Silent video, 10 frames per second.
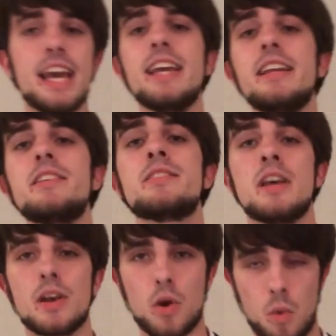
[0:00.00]
It is
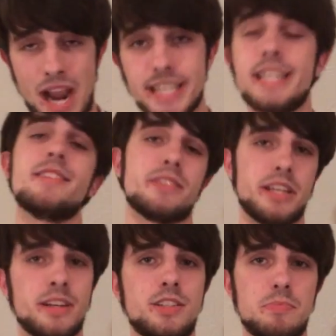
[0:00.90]
quite
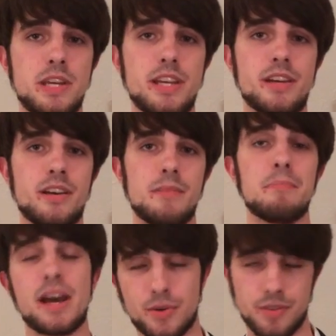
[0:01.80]
easy to be
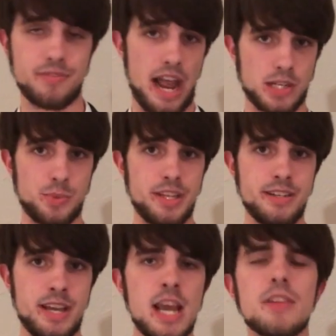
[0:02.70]
matter of fact with
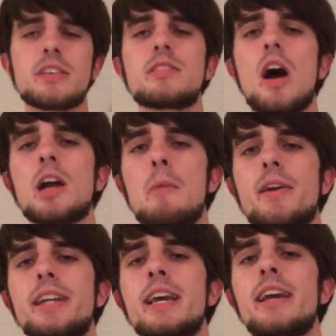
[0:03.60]
it. The stock
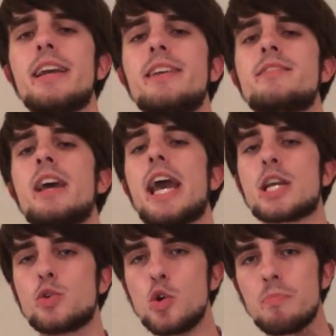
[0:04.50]
market is
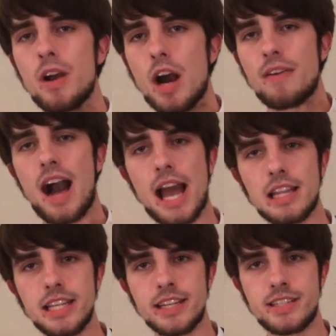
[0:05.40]
a group of
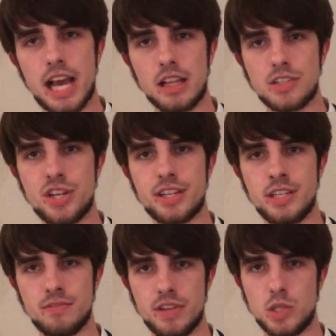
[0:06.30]
highly intelligent
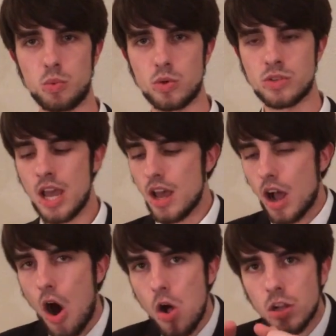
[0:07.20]
individuals
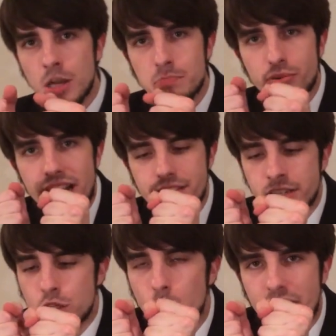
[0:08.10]
all
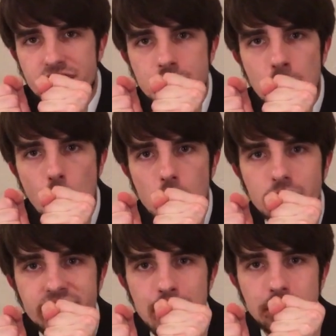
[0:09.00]
compressed into a
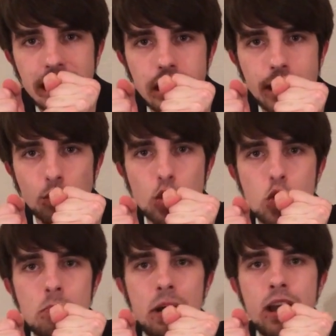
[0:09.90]
small, dimly lit
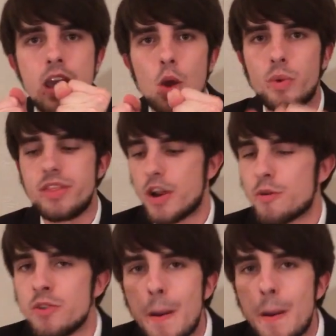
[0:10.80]
room with their